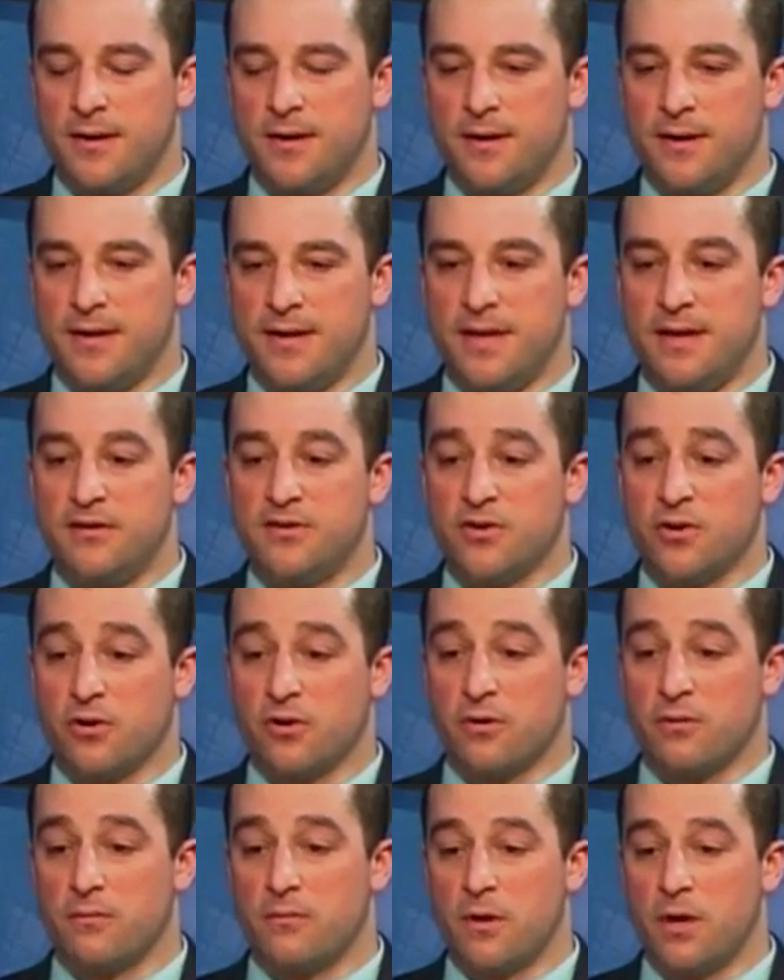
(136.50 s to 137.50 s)
an
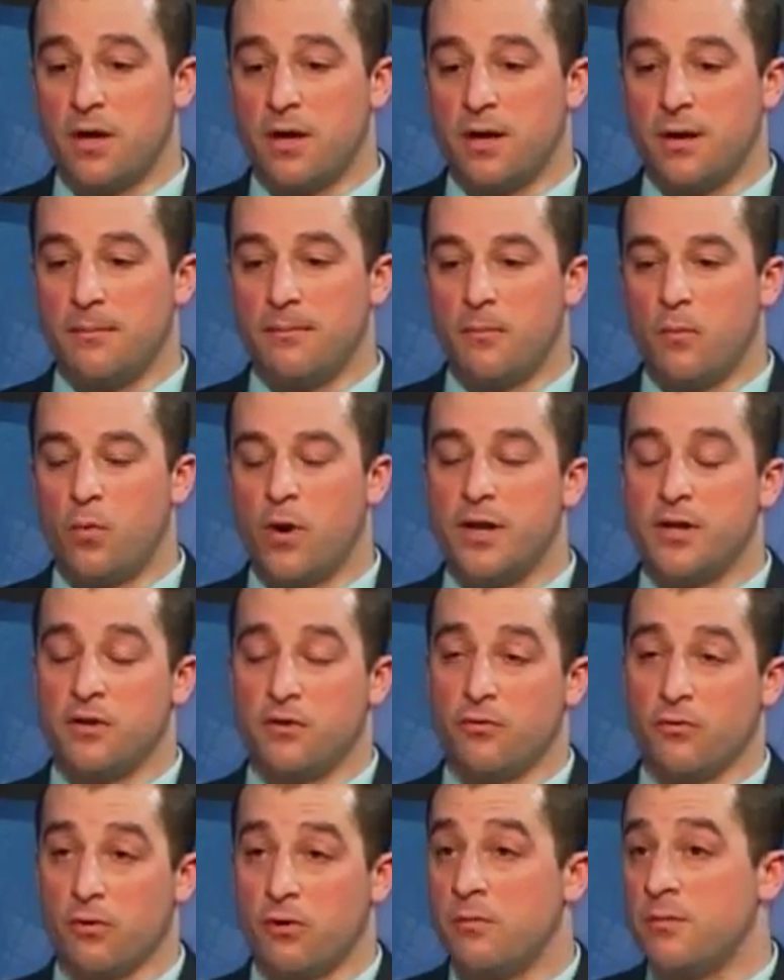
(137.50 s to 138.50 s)
easier way to
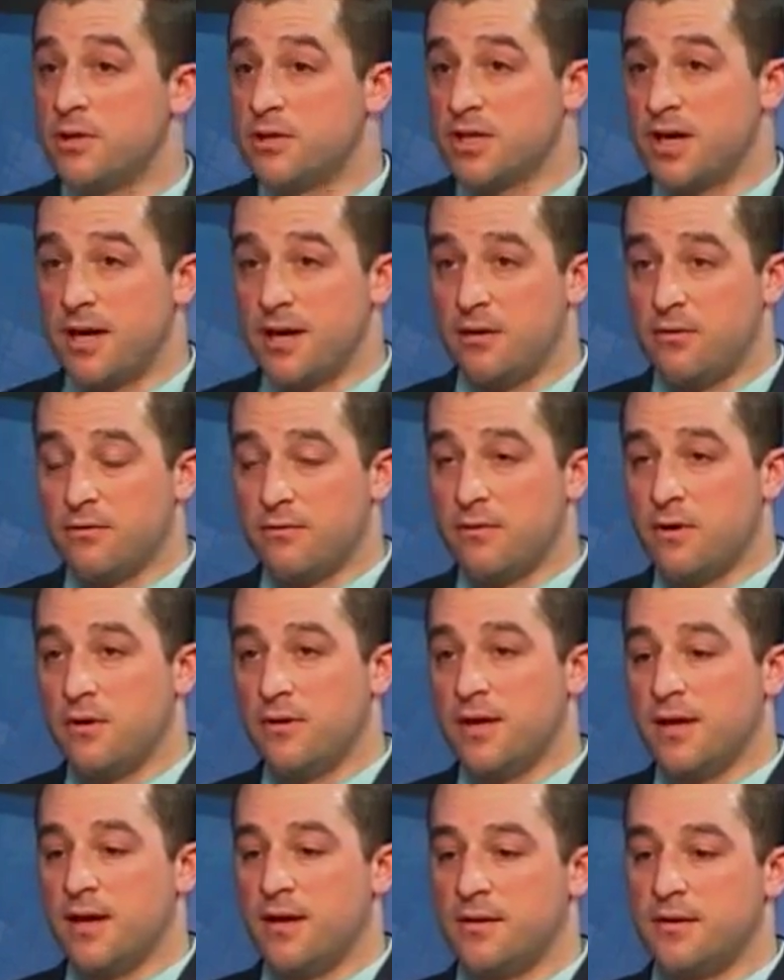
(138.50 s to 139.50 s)
groom a child,
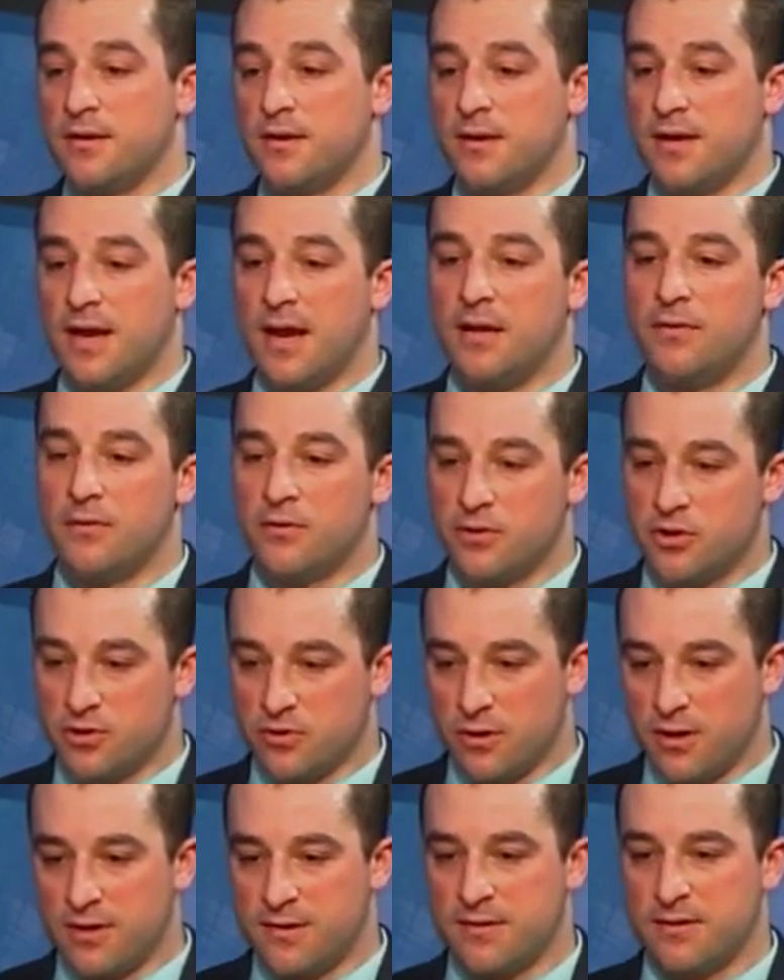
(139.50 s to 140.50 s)
really, and to gain their
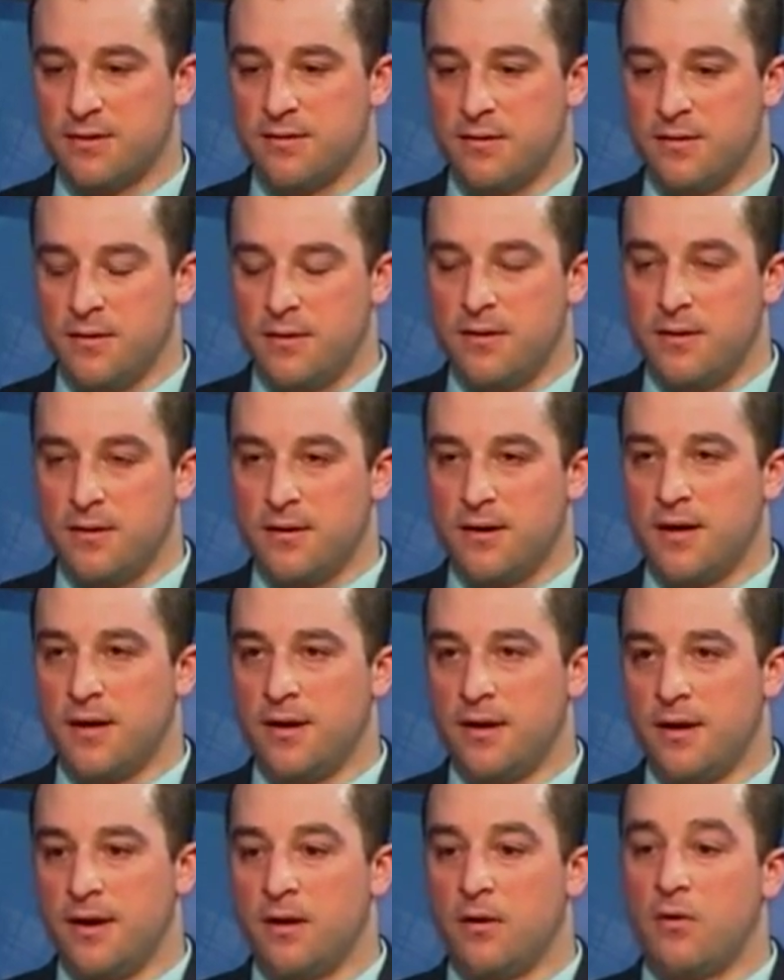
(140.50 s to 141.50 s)
trust
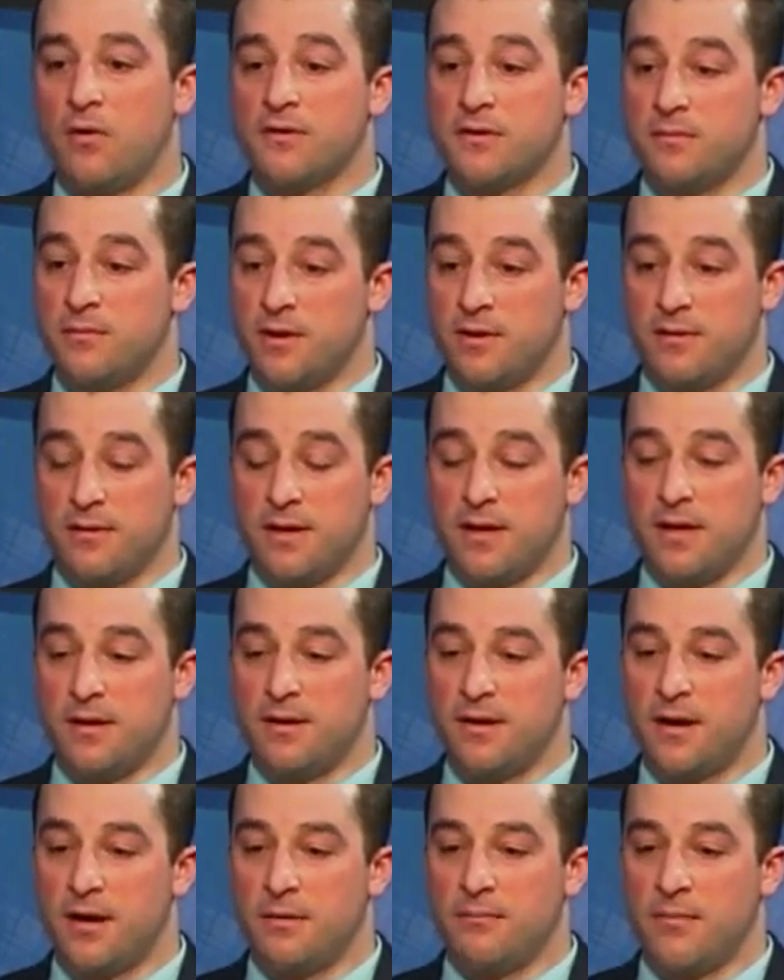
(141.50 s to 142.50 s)
and
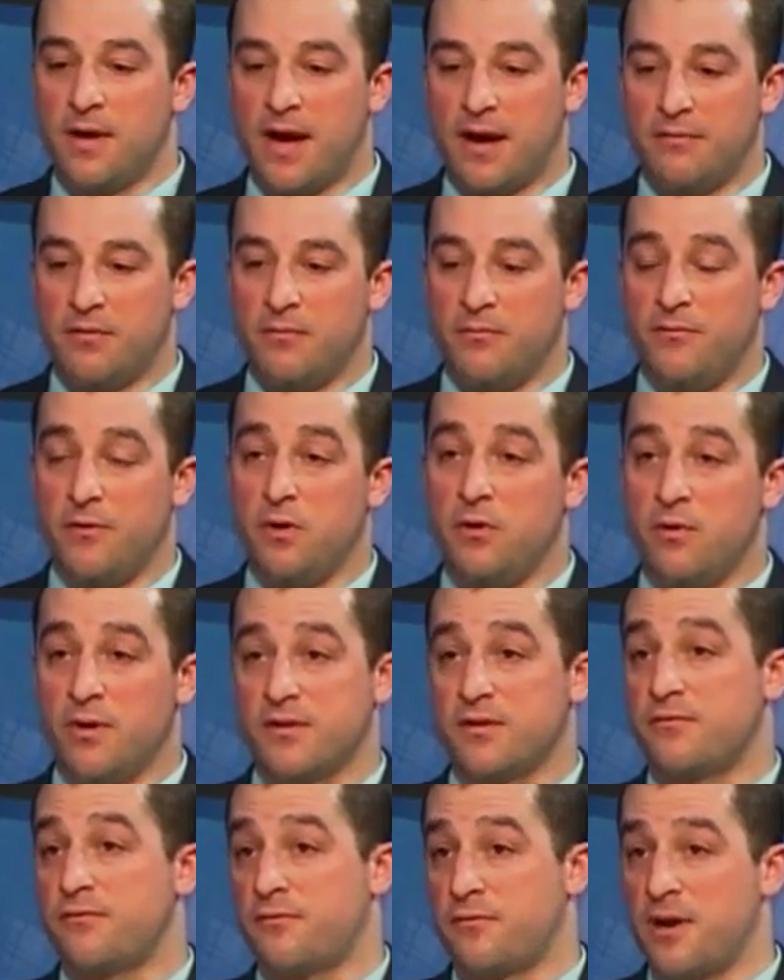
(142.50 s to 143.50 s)
ultimately have them view you
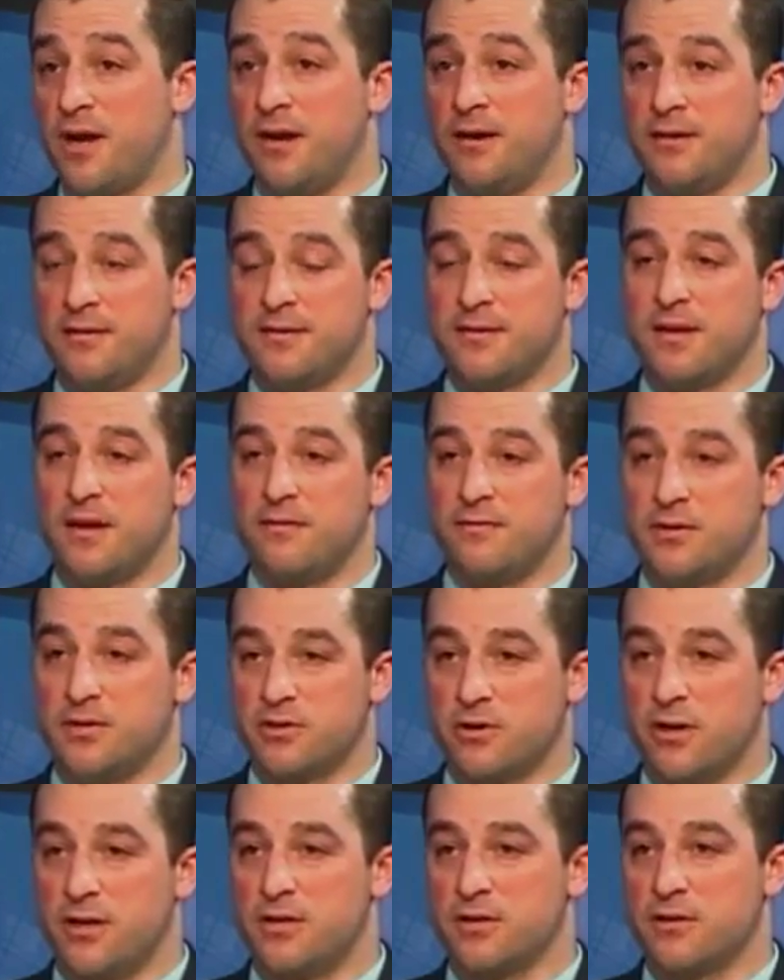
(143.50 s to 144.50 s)
as a friend instead of a
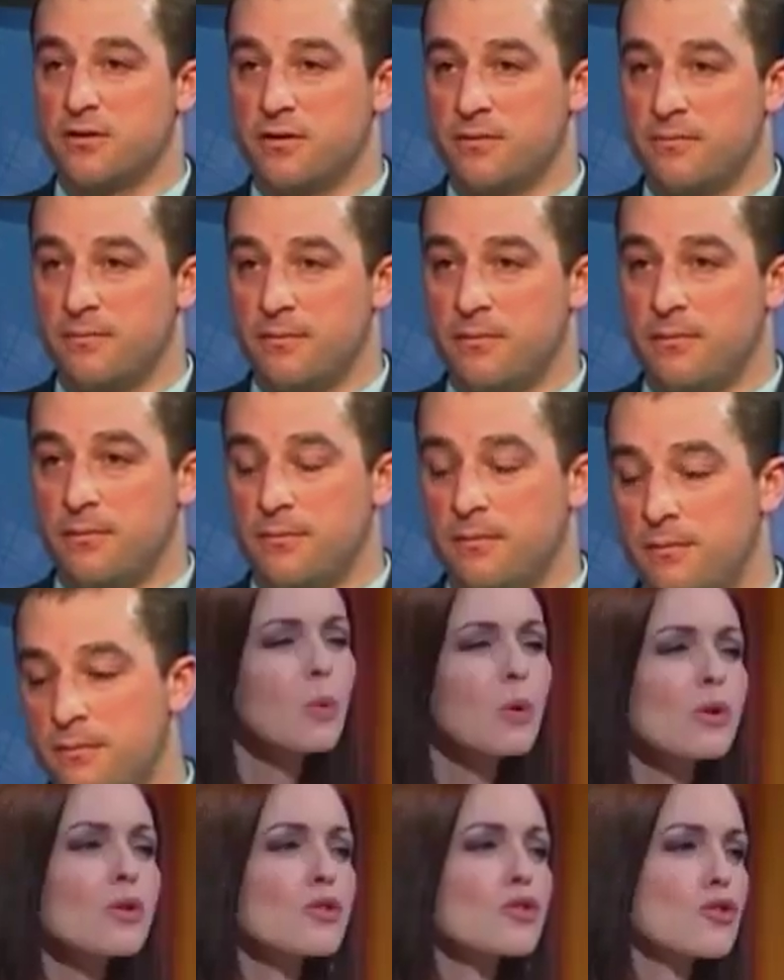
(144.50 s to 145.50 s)
stranger. And you mentioned the
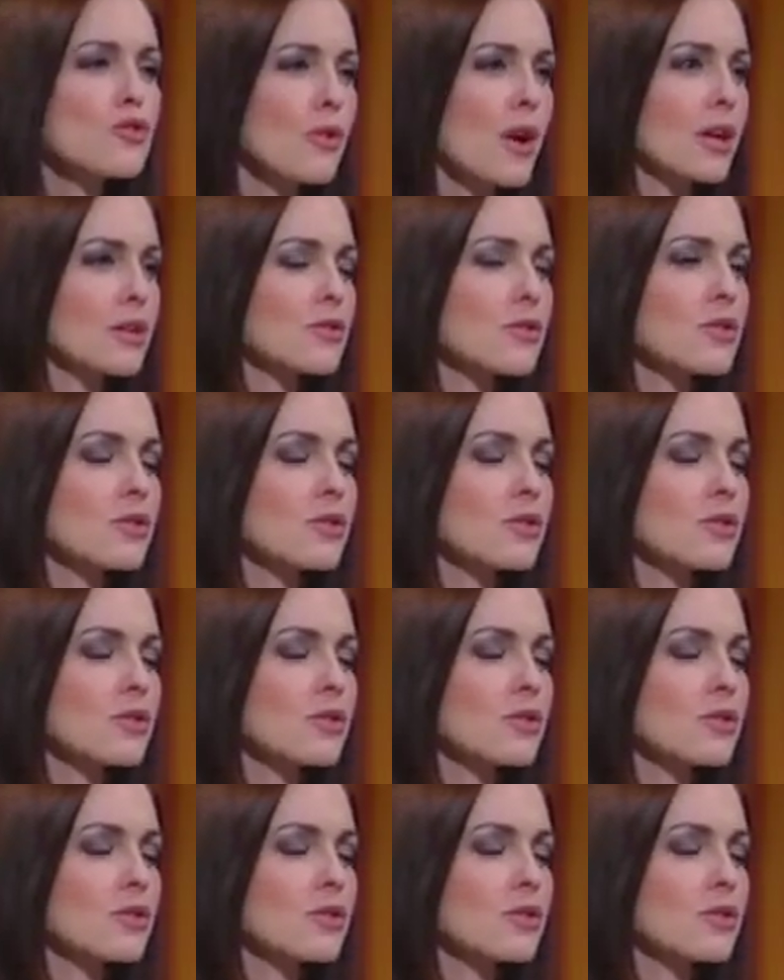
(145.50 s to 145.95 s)
word trust.